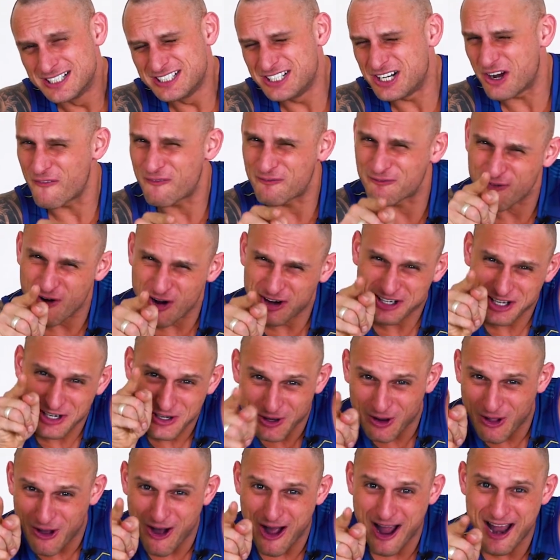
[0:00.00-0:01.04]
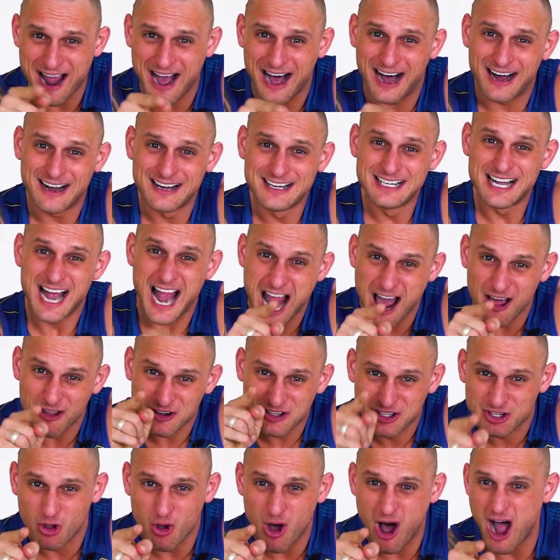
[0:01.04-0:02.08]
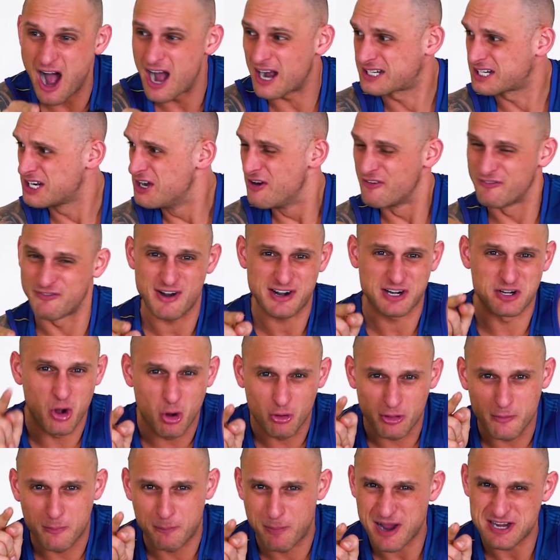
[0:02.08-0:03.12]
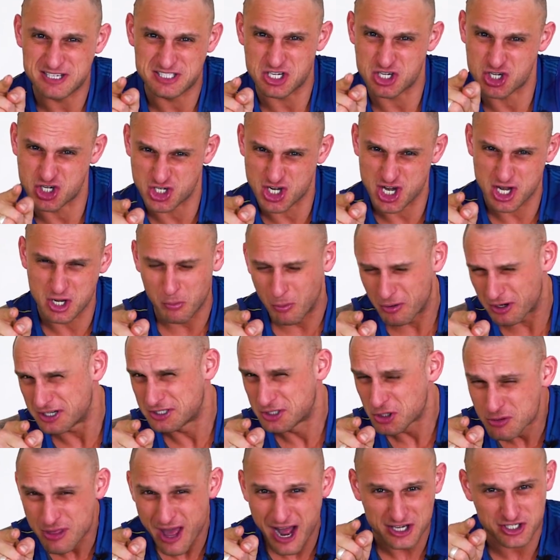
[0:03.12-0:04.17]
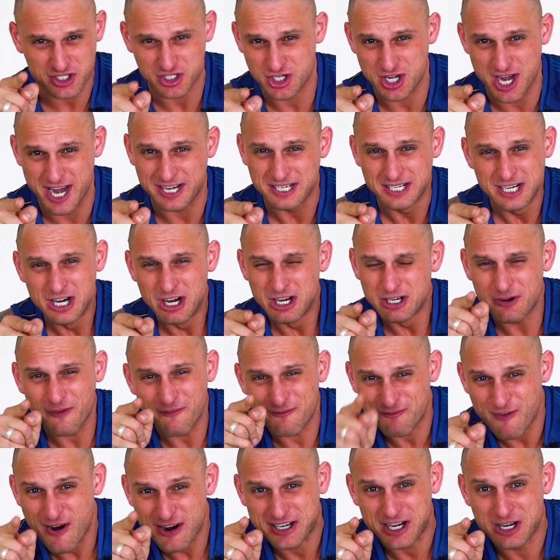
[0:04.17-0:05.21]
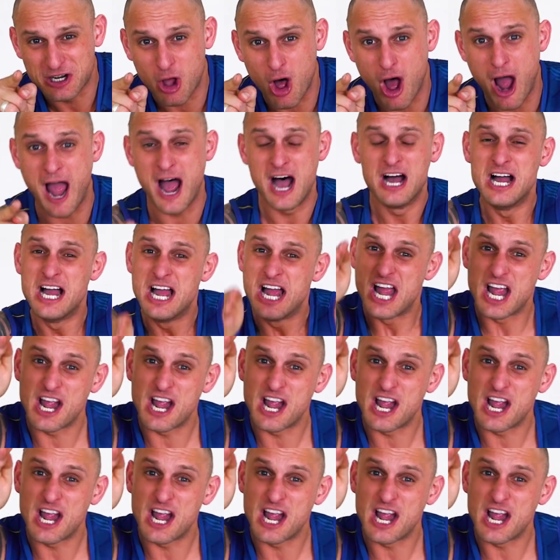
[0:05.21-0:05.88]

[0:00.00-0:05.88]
You're a fucking liar. Alan Clark. Fucking all the pieces of shit who want to do that shit. You're a fucking liar.